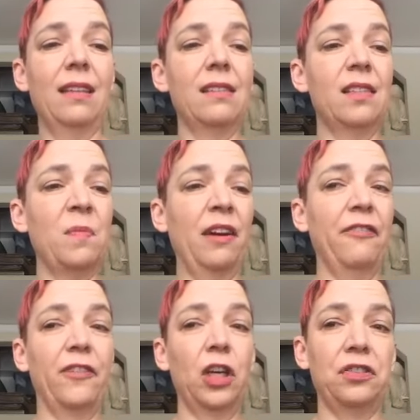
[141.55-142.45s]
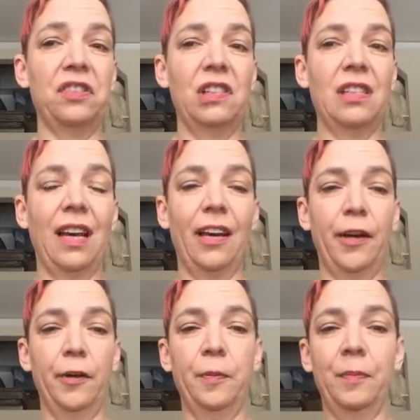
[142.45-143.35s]
This is my first,
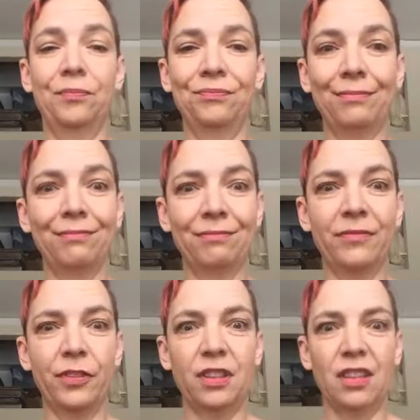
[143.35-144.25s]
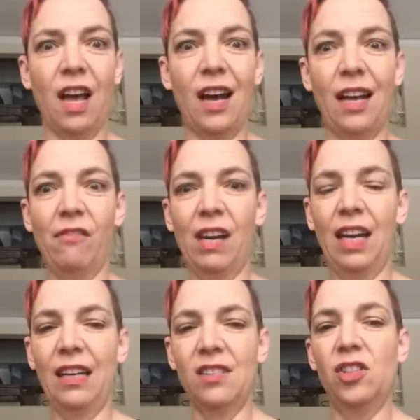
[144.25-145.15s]
um, first live that I
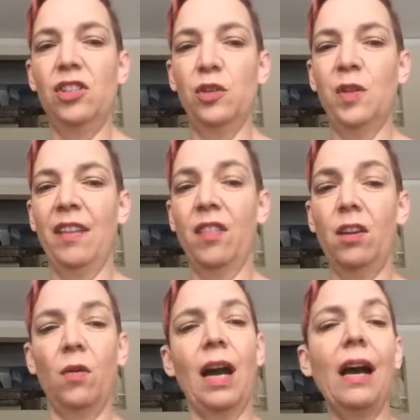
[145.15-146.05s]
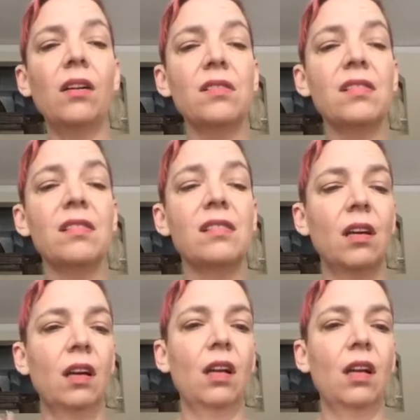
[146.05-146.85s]
get to do in the new house.